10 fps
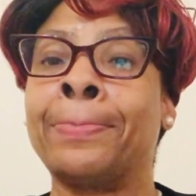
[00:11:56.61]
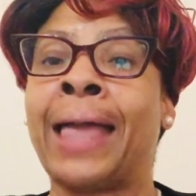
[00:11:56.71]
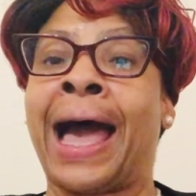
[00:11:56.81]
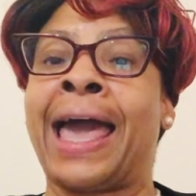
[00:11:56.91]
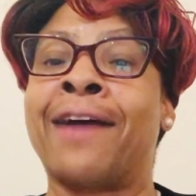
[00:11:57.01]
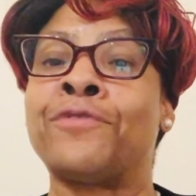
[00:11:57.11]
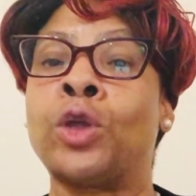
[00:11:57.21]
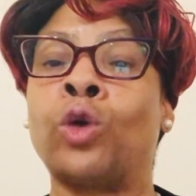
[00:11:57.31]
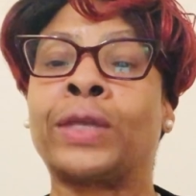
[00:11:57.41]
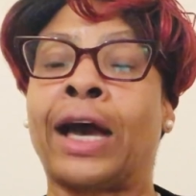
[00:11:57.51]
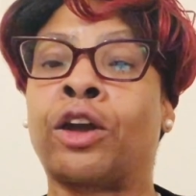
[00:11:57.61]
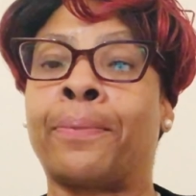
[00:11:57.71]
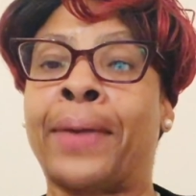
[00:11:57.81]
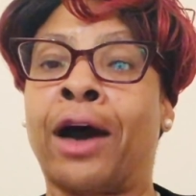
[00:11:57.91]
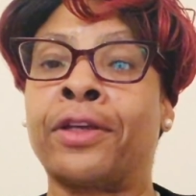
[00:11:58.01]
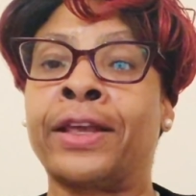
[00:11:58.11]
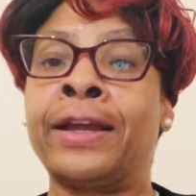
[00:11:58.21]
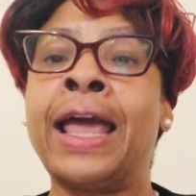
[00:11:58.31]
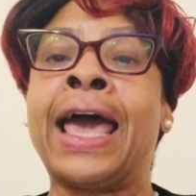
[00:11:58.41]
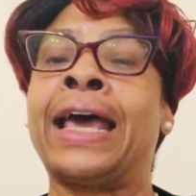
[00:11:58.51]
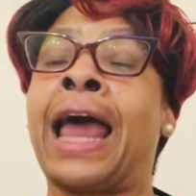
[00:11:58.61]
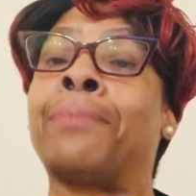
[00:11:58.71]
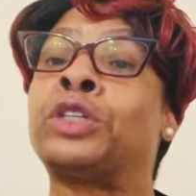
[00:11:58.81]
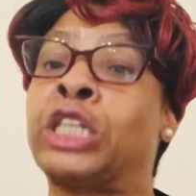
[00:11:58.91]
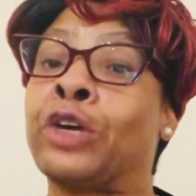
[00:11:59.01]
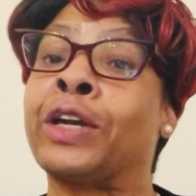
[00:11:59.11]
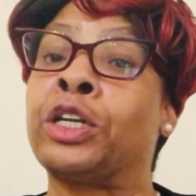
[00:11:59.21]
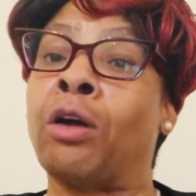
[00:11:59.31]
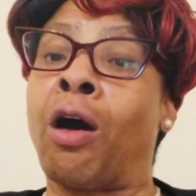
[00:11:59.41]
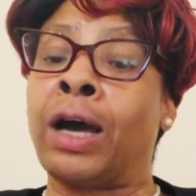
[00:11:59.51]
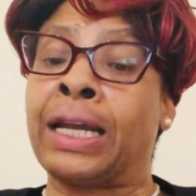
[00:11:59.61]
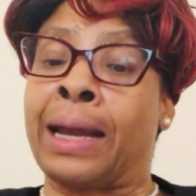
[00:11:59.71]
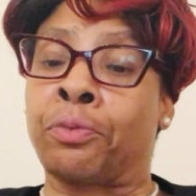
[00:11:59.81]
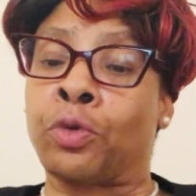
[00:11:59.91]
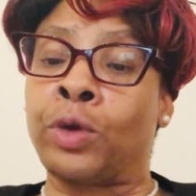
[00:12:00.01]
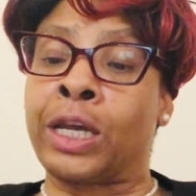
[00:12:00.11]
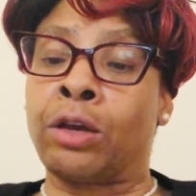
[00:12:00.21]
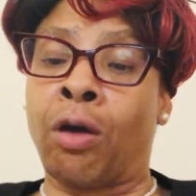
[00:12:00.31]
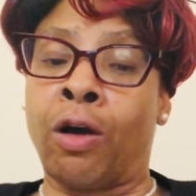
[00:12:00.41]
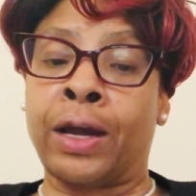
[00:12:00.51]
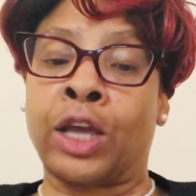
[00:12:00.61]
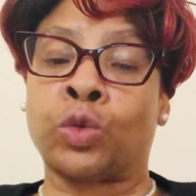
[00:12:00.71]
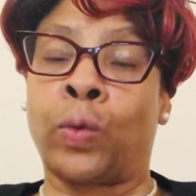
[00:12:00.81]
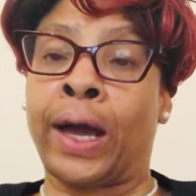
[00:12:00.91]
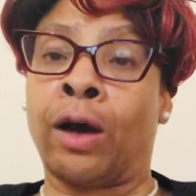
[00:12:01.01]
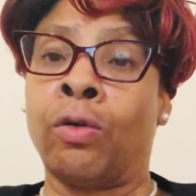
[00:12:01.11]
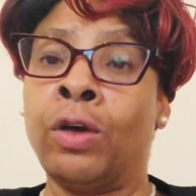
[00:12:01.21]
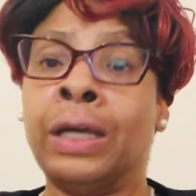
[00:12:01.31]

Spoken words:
I have no doubt about it. And I'm cheering you on and I'm rooting you on as well.